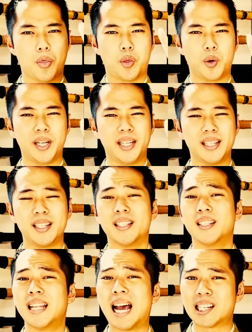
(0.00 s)
3.
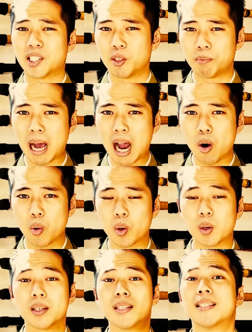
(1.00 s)
The national
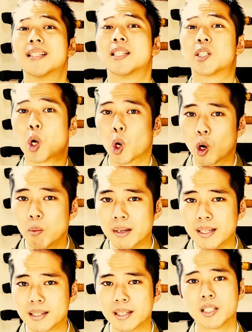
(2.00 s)
power is
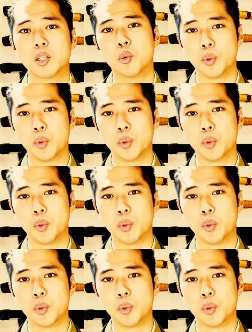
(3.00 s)
determined to